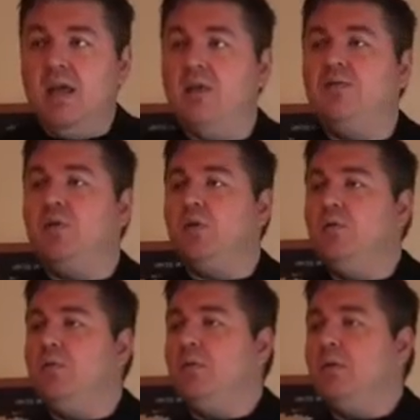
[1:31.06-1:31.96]
If
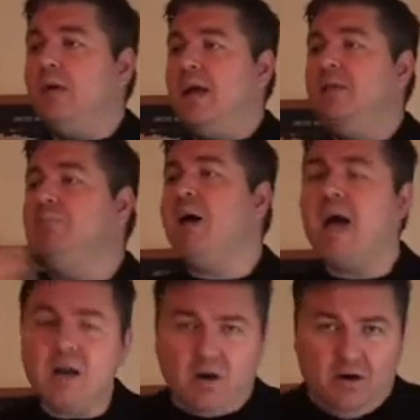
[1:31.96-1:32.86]
you
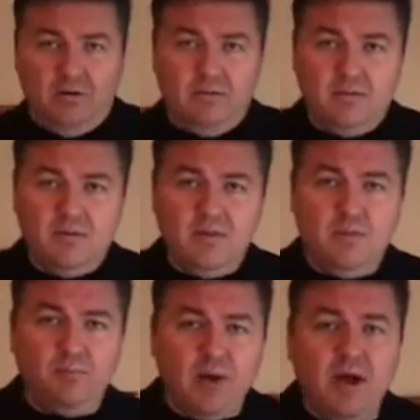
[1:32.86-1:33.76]
admire
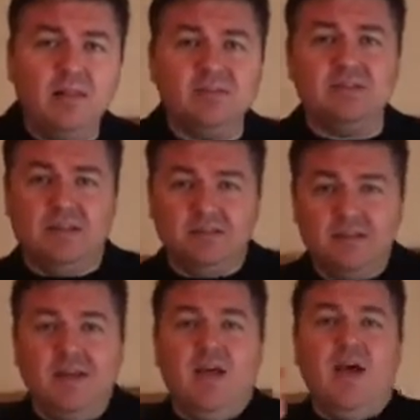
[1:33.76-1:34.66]
the
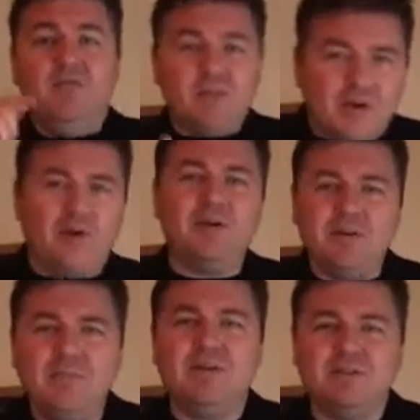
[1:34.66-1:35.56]
policies of the current
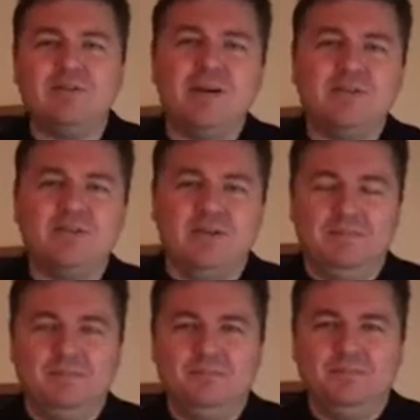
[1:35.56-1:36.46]
administration,
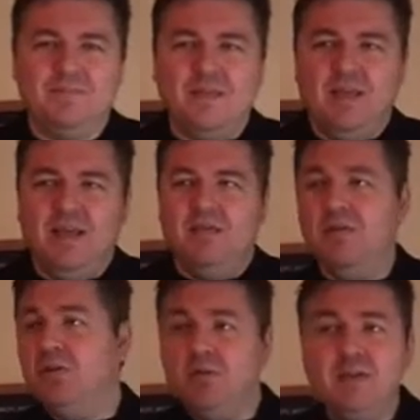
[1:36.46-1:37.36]

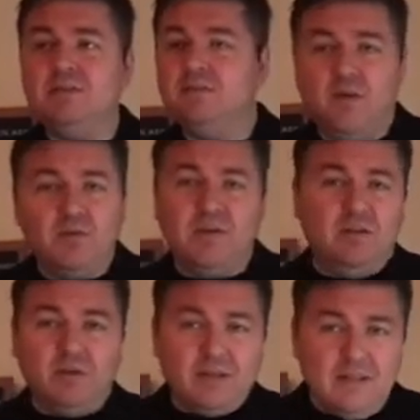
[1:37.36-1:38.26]
then you need to vote for
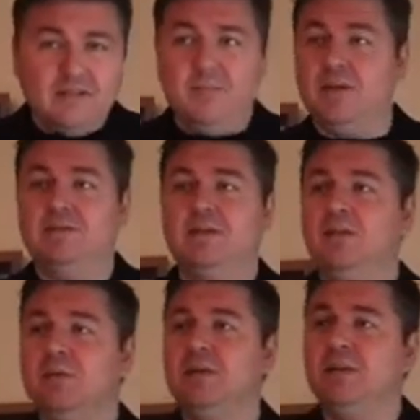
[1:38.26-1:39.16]
Hillary Clinton, because
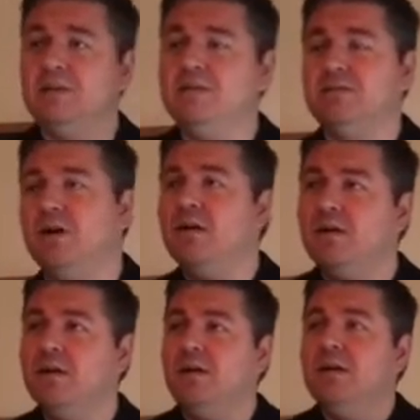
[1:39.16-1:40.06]
Hillary Clinton's
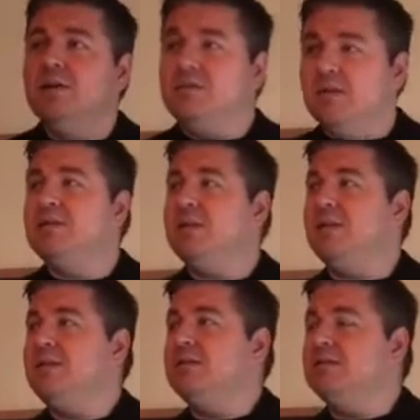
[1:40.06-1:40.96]
daughter, Chelsea
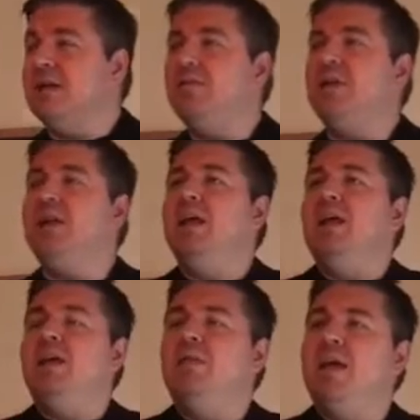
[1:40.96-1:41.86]
Clinton, said
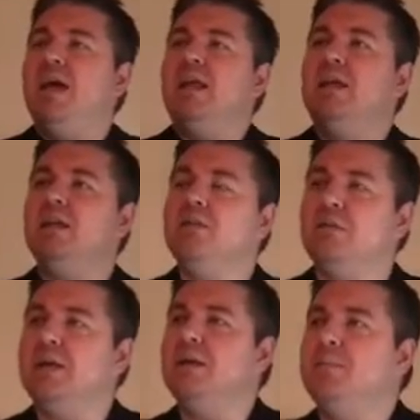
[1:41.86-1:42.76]
that
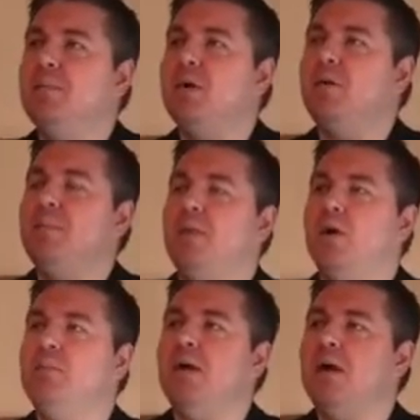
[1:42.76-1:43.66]
Hillary,
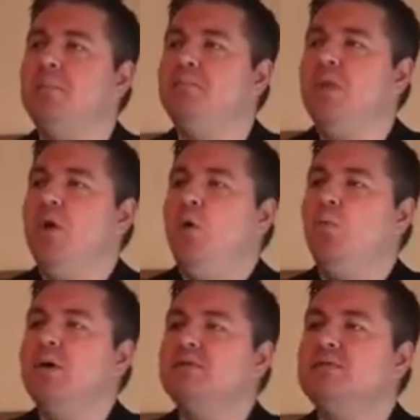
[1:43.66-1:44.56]
her mom,
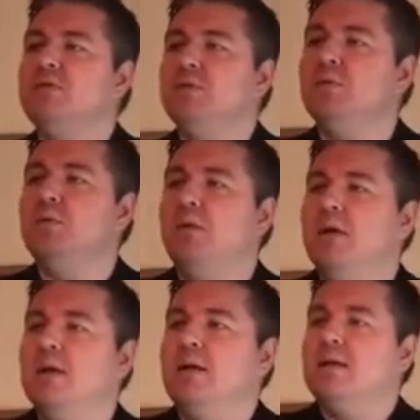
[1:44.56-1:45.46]
wants to
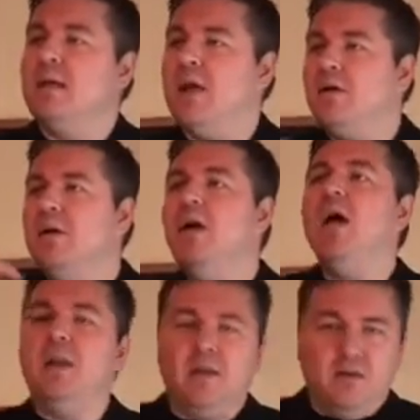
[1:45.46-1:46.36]
carry
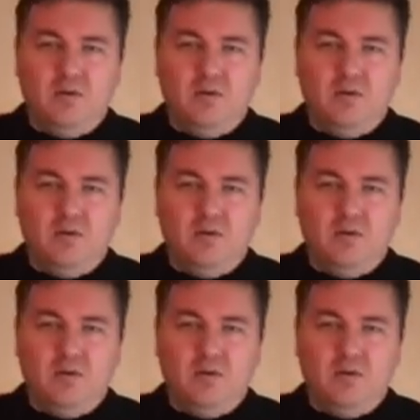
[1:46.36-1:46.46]
on